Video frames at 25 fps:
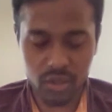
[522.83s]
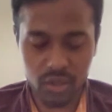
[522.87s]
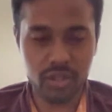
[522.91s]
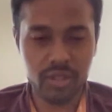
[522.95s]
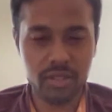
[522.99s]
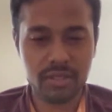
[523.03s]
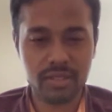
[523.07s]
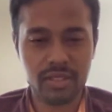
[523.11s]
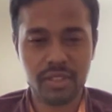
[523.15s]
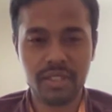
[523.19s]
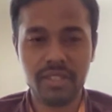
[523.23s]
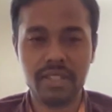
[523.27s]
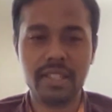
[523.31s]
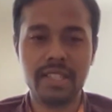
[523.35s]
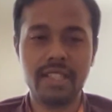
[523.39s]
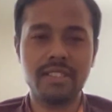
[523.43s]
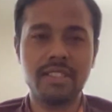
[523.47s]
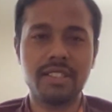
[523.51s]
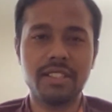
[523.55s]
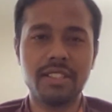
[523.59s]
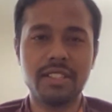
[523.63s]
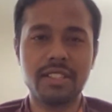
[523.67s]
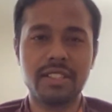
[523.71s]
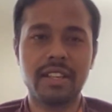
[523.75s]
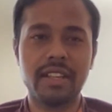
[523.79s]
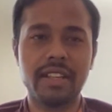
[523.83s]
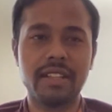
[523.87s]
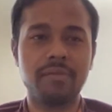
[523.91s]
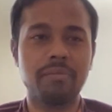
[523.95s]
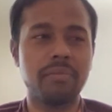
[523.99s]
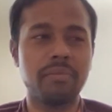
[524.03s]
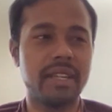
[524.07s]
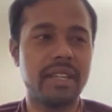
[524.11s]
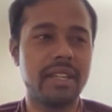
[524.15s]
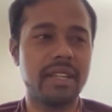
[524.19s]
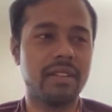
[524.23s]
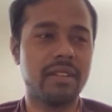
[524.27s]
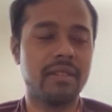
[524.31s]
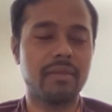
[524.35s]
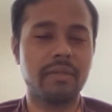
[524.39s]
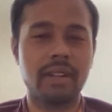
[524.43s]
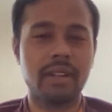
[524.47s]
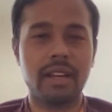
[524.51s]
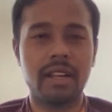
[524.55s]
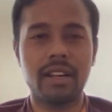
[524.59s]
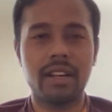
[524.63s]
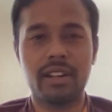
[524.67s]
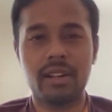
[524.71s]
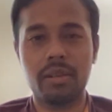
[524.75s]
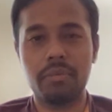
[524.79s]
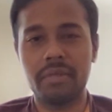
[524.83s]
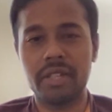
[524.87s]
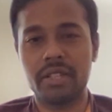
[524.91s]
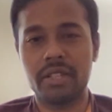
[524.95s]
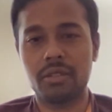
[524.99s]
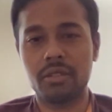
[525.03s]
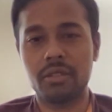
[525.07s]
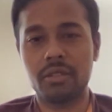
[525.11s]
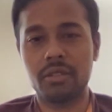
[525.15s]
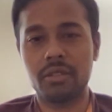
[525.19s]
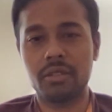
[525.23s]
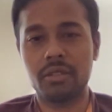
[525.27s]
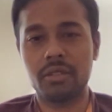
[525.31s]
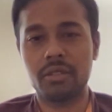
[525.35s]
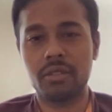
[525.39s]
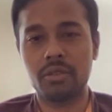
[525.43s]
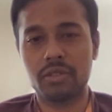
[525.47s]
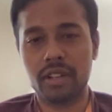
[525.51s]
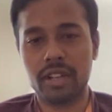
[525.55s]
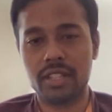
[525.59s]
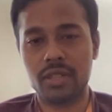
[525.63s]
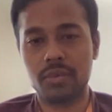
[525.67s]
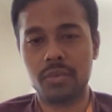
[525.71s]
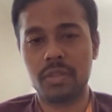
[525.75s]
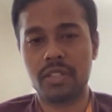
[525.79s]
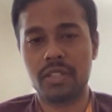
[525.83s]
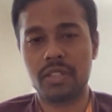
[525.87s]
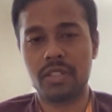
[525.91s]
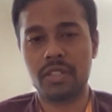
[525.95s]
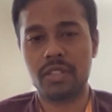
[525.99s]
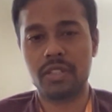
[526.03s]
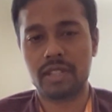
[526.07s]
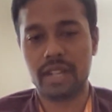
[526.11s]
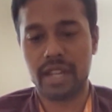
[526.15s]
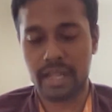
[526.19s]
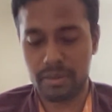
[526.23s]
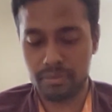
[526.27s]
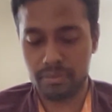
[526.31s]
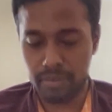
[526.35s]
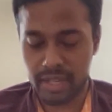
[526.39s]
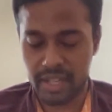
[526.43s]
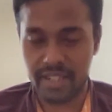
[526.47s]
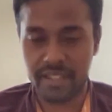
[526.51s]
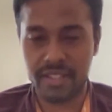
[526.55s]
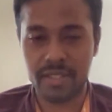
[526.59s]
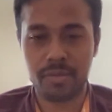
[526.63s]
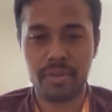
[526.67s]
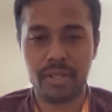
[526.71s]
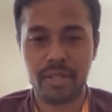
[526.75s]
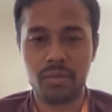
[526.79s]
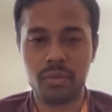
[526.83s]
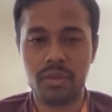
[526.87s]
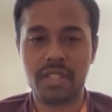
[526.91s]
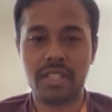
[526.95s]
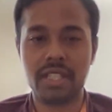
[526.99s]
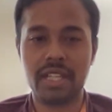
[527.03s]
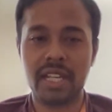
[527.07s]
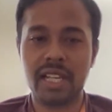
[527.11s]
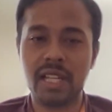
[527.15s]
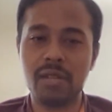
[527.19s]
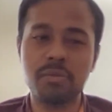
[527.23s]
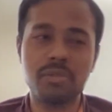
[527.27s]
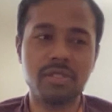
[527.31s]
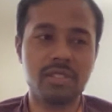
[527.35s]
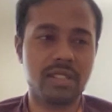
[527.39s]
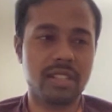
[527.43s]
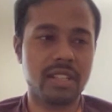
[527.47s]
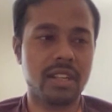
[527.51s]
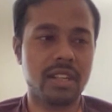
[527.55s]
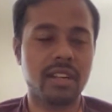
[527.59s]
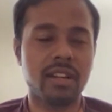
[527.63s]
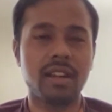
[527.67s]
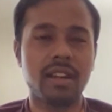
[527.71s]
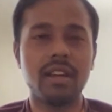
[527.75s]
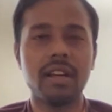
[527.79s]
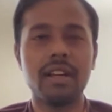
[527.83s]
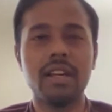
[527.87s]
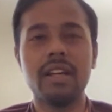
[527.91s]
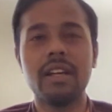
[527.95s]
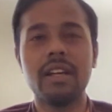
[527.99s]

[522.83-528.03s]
It's just like being a little bit ruthless with time management, which helps in,